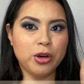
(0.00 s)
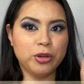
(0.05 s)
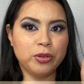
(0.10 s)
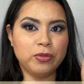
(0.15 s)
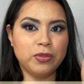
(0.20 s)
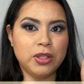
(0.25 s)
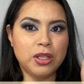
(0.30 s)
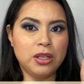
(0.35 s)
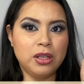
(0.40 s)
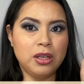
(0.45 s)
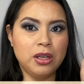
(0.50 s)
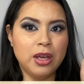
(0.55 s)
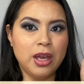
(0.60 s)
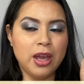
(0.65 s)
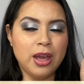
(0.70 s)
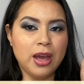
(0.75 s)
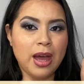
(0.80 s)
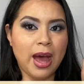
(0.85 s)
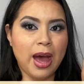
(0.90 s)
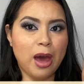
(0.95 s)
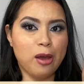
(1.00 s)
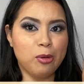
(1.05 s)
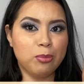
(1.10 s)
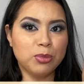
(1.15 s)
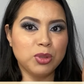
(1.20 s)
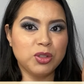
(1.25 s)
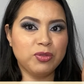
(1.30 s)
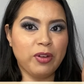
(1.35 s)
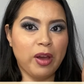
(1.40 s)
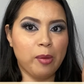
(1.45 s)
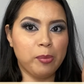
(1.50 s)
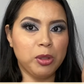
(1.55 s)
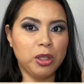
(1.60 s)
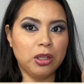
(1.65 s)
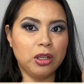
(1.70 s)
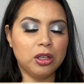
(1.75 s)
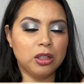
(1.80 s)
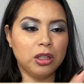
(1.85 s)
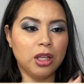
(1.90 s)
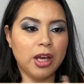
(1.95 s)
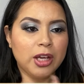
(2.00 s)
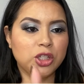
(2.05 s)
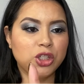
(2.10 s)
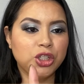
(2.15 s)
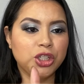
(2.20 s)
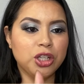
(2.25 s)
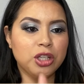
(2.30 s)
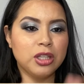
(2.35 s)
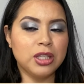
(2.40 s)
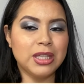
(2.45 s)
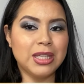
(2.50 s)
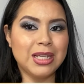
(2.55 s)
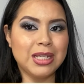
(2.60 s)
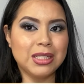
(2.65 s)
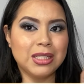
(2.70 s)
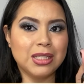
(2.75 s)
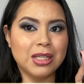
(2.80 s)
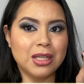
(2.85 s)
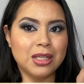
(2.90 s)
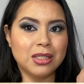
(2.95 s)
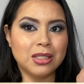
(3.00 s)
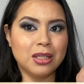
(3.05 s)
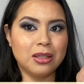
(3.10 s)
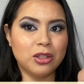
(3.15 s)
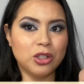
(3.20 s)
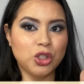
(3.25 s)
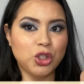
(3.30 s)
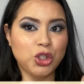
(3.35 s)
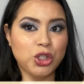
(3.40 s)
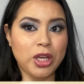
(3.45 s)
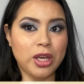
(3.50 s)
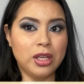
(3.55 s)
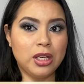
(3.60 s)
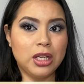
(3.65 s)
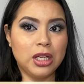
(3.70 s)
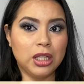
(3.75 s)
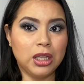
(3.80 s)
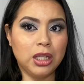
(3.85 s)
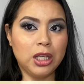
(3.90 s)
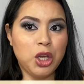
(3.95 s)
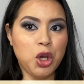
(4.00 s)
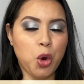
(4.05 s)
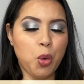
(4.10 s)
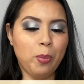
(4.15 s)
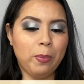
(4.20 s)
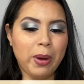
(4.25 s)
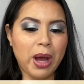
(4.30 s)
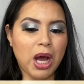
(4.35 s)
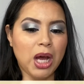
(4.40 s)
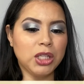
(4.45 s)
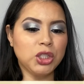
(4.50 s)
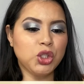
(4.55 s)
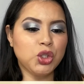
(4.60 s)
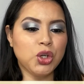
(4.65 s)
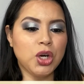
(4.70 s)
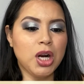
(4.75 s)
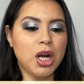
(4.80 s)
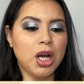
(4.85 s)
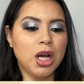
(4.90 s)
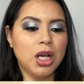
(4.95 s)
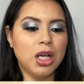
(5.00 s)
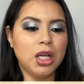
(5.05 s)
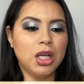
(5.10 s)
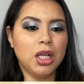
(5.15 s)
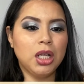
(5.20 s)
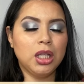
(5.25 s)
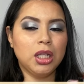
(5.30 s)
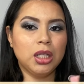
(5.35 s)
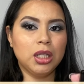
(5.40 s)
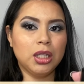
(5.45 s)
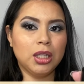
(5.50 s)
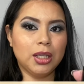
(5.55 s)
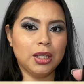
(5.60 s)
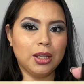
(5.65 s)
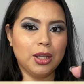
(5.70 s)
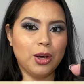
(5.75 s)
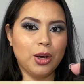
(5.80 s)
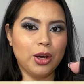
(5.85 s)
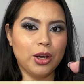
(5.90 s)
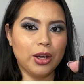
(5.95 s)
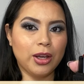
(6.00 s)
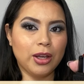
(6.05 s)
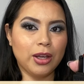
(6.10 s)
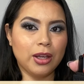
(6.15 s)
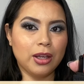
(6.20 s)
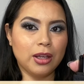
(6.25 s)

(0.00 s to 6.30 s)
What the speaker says: of the Addams Family Collection. This is in the shade Cleopatra. Look.